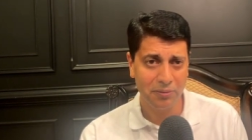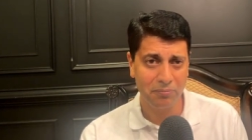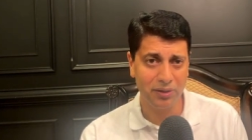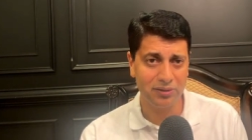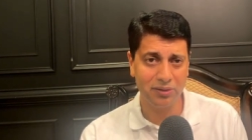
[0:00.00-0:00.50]

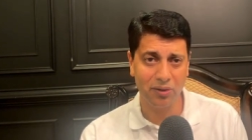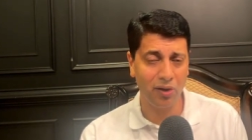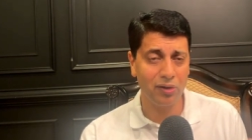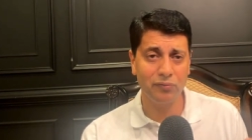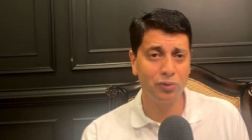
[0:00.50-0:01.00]
but
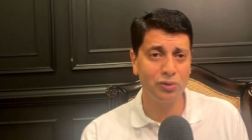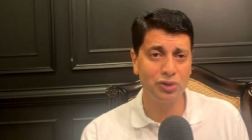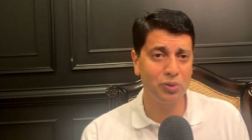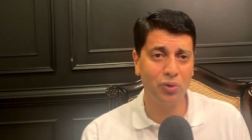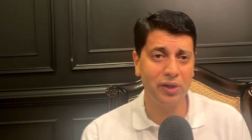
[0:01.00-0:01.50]
all of those
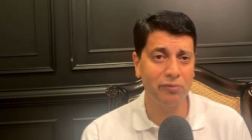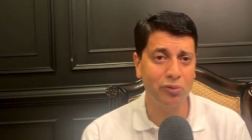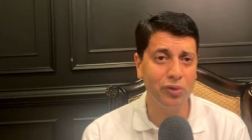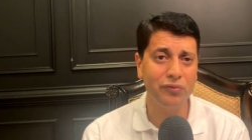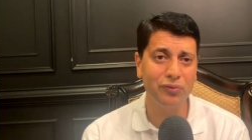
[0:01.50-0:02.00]
you don't have to
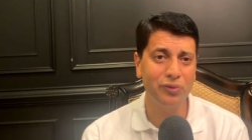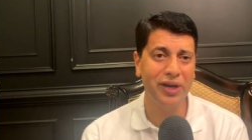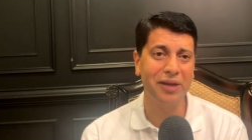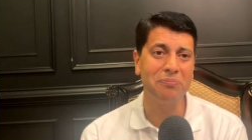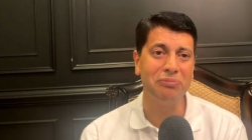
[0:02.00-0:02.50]
do if you
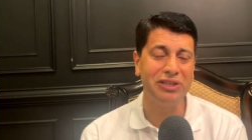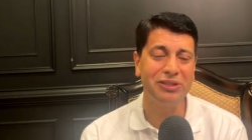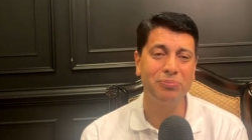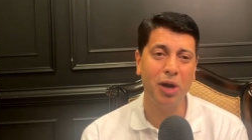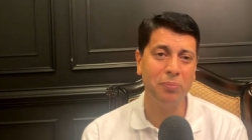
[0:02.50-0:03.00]
can
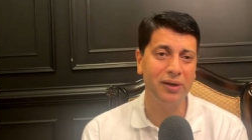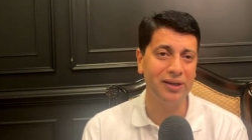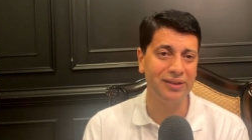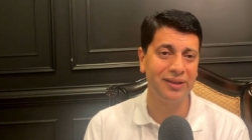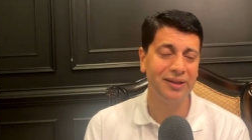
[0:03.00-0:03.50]
breathe properly